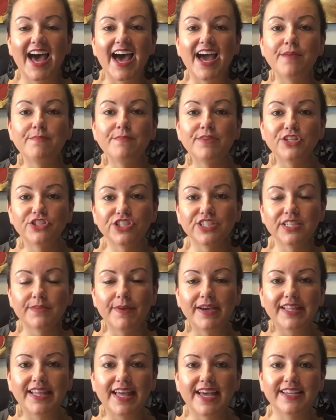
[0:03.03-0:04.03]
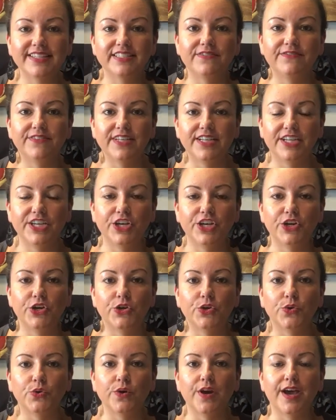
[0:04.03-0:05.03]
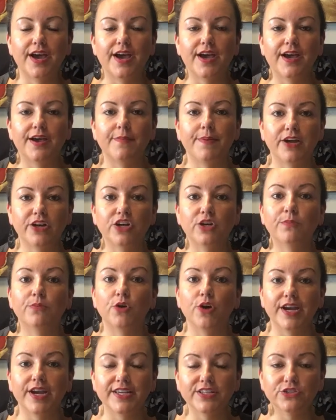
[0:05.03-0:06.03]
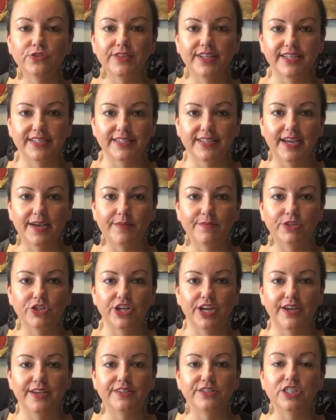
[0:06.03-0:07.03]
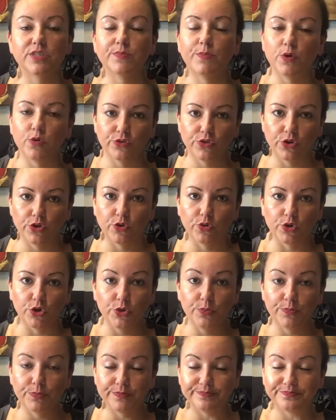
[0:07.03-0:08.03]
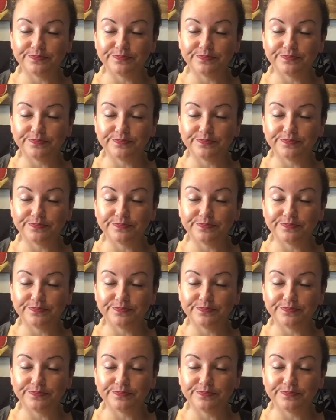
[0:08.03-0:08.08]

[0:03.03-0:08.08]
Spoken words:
I mentioned in my last video about an appraiser that has come and spoke with our group